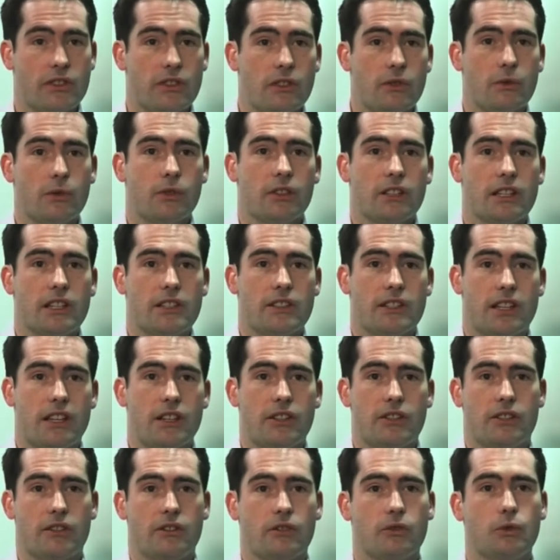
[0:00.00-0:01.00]
of the
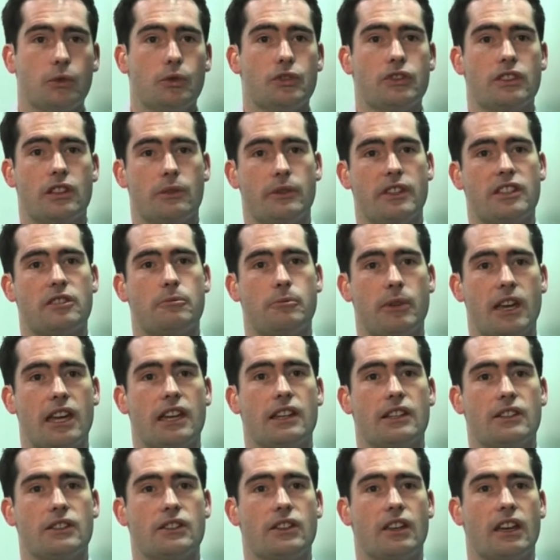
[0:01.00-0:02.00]
organisation also expect